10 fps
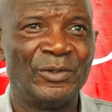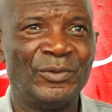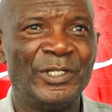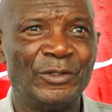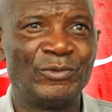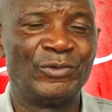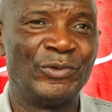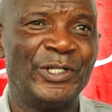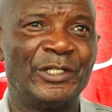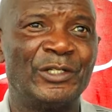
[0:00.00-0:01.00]
You need to
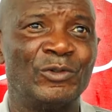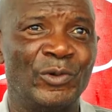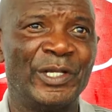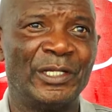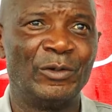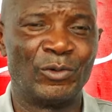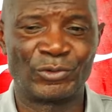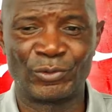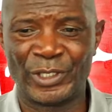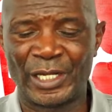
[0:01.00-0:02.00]
do it knowingly
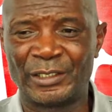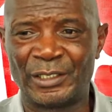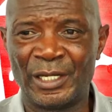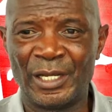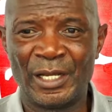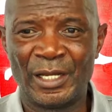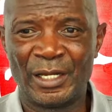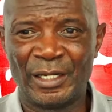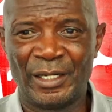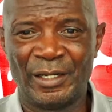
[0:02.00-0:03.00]
also that
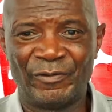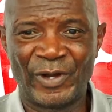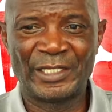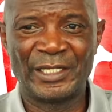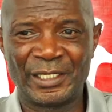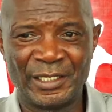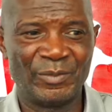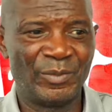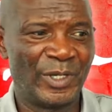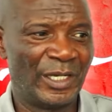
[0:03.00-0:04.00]
if I take
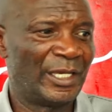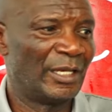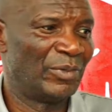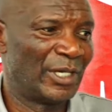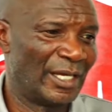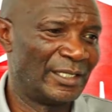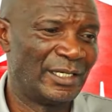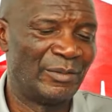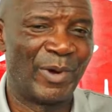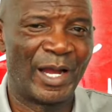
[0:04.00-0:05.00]
him, he can be
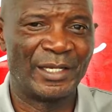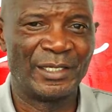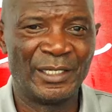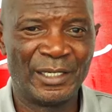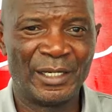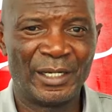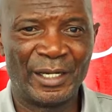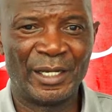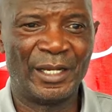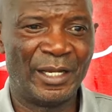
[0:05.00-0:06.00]
guided by
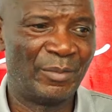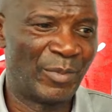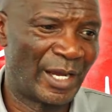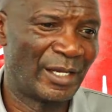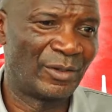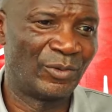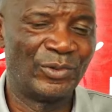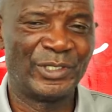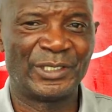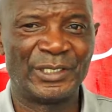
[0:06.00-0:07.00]
Mike,
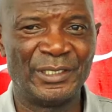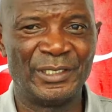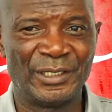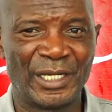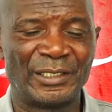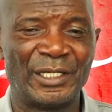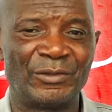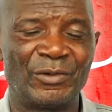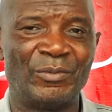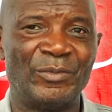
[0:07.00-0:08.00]
who is in that
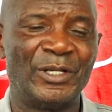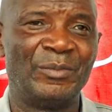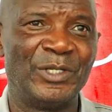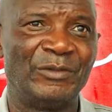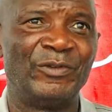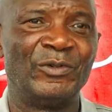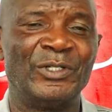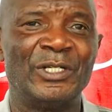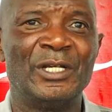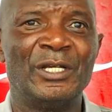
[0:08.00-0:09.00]
central midfield.
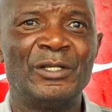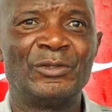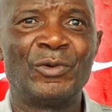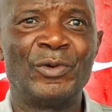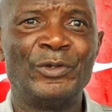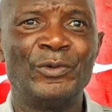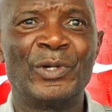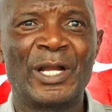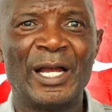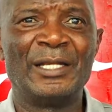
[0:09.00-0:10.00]
So
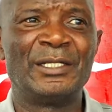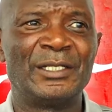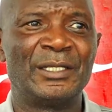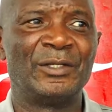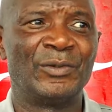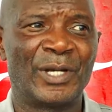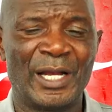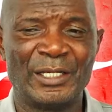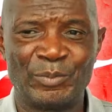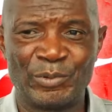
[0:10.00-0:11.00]
you
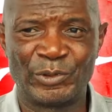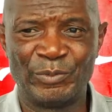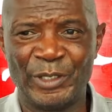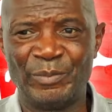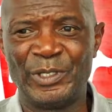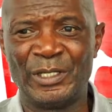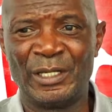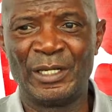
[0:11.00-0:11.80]
can't put maybe